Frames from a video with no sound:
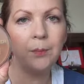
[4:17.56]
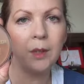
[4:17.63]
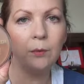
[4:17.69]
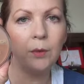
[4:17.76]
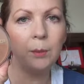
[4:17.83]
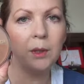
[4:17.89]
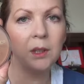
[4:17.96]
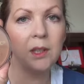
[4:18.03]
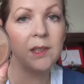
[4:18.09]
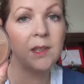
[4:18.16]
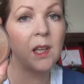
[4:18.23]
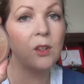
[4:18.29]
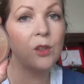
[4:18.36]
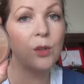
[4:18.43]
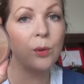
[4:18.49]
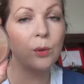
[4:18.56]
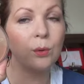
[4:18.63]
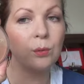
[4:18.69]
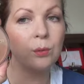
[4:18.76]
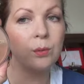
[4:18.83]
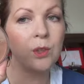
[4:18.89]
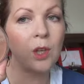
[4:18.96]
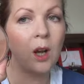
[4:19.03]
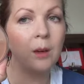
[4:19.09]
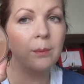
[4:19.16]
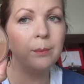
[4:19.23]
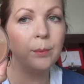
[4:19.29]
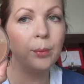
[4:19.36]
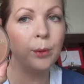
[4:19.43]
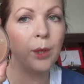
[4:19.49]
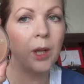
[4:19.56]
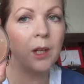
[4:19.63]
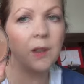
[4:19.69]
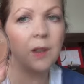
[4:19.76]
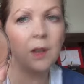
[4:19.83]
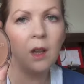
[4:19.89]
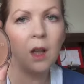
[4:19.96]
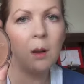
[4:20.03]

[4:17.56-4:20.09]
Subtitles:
Rimmel Essential type products.